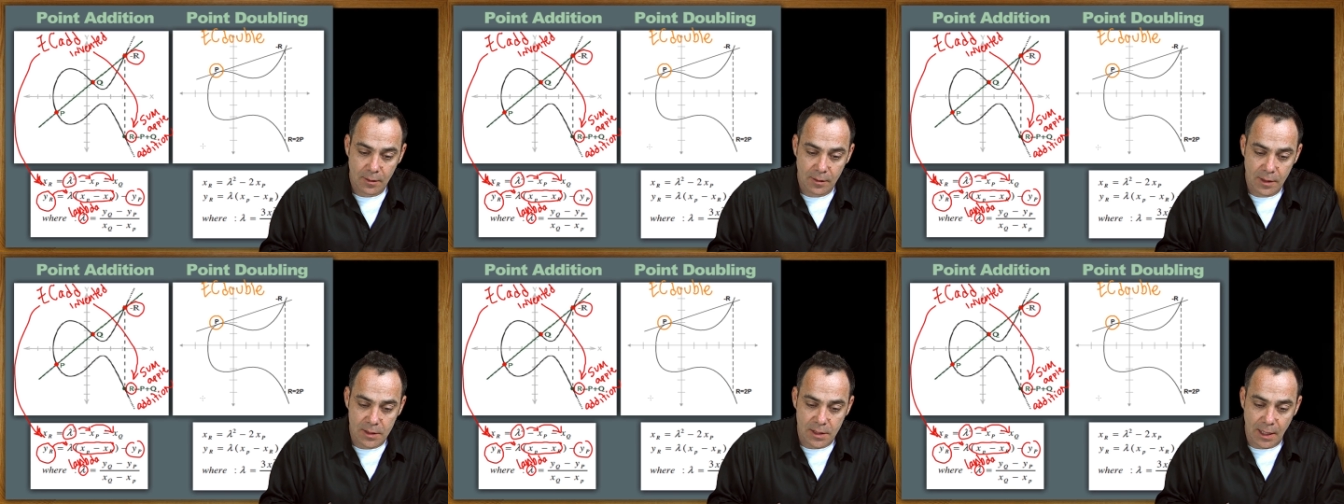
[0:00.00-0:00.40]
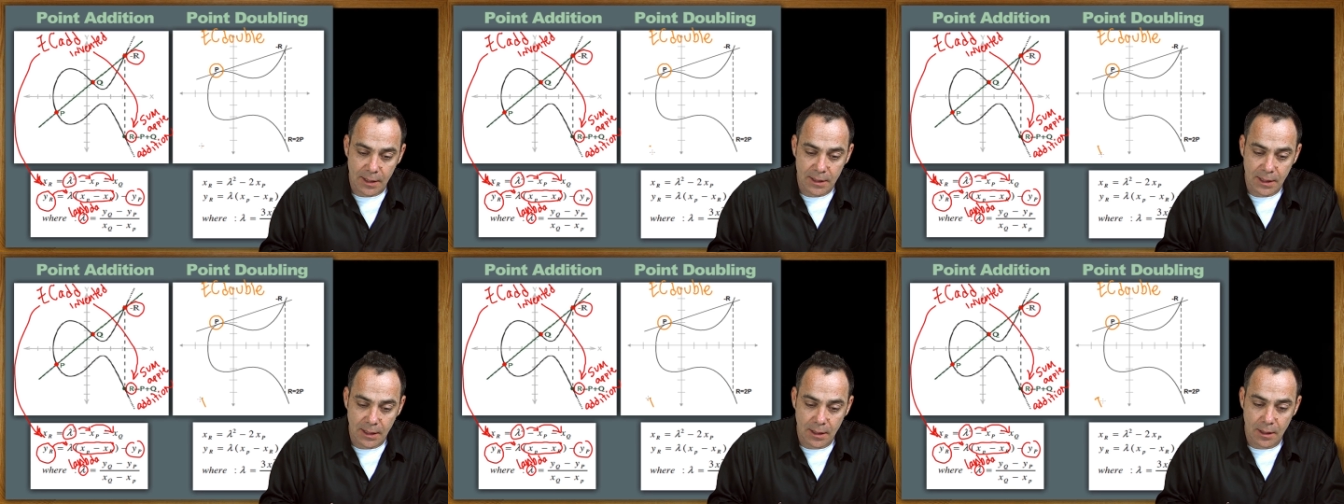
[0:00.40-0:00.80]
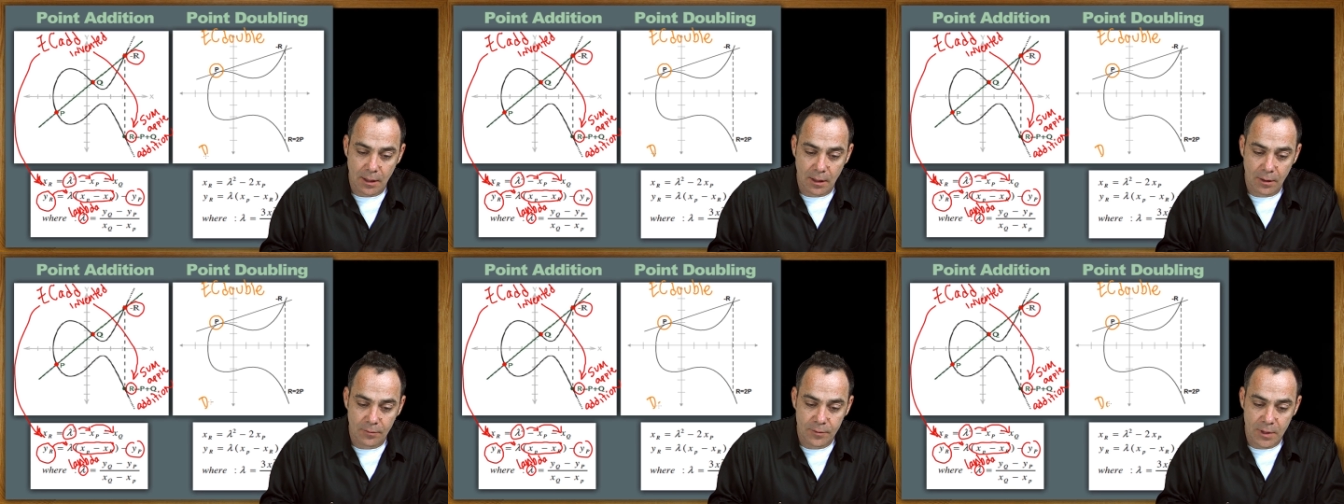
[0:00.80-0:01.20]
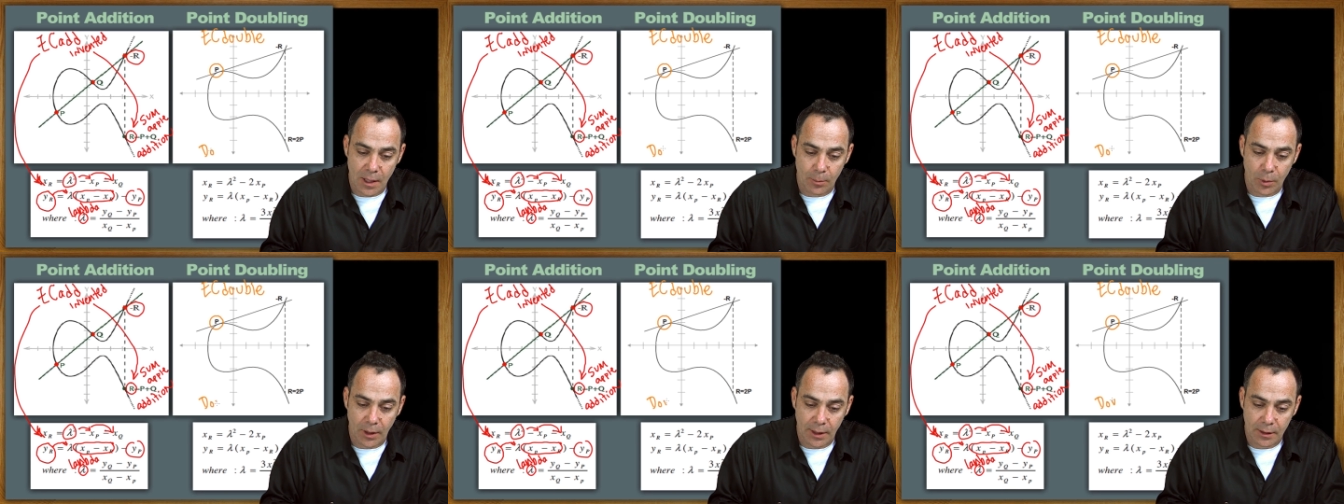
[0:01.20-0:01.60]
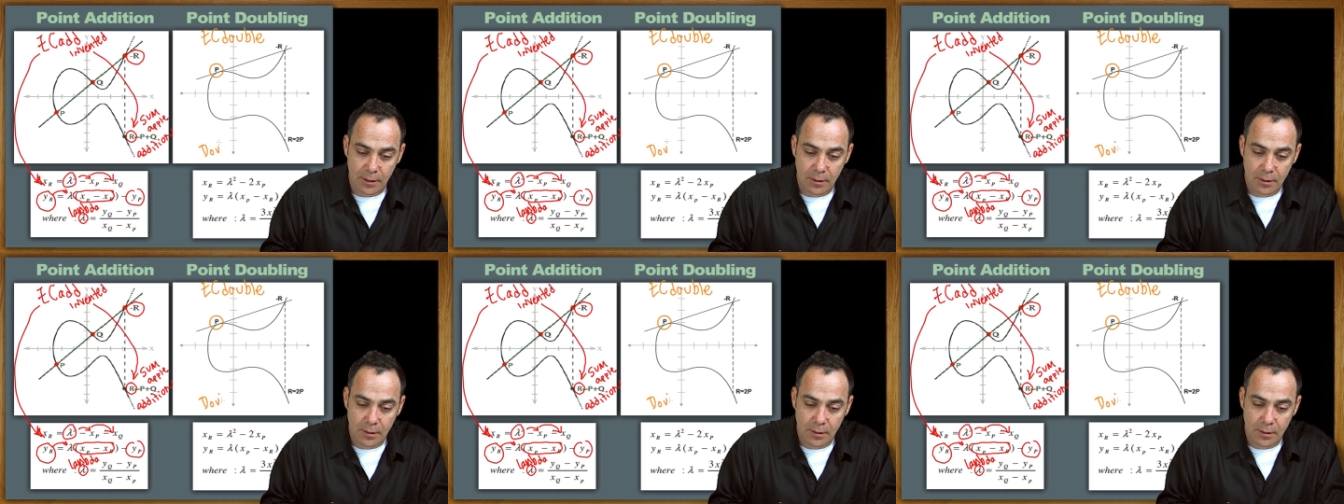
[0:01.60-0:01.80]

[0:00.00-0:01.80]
this idea of doubling,